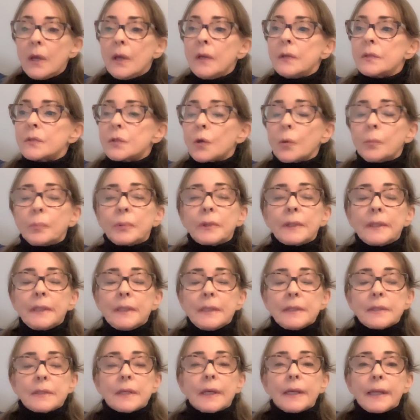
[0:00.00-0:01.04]
So
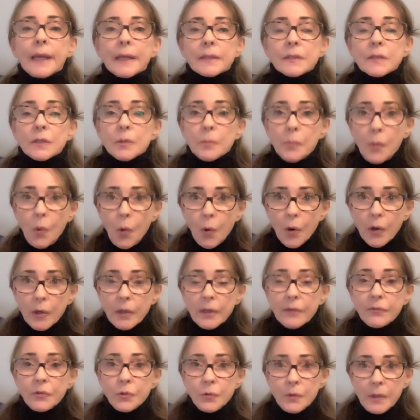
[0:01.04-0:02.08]
please get support
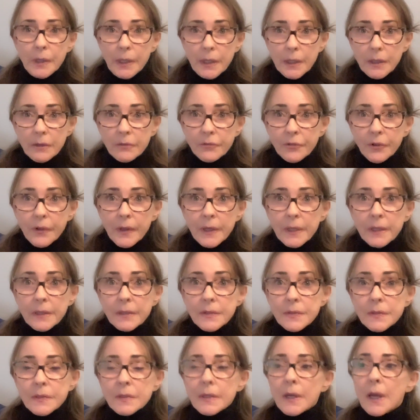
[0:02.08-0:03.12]
if you need it for
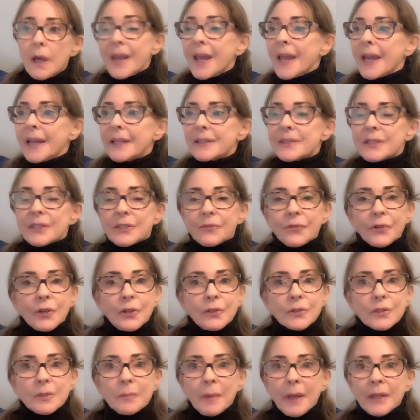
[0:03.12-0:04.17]
this. It's
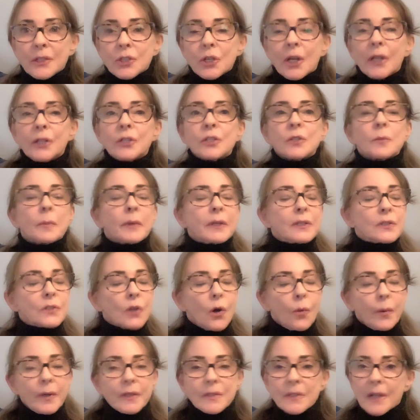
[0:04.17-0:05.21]
difficult to make changes, but it's
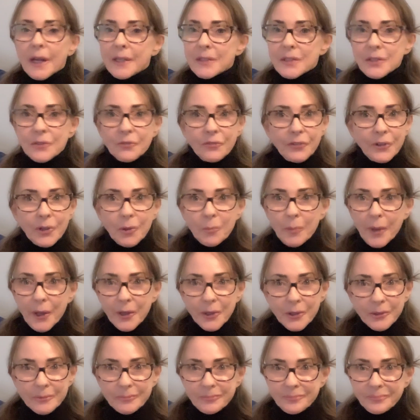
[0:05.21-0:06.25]
always nice to feel
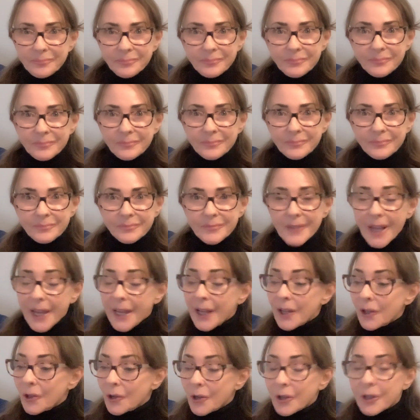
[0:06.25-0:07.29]
better. Et
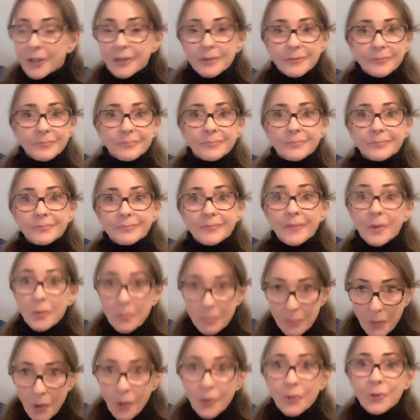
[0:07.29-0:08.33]
alors,
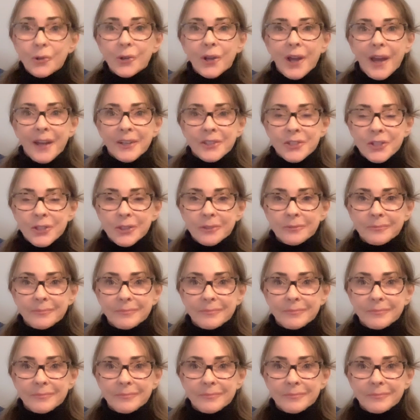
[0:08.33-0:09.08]
bon courage.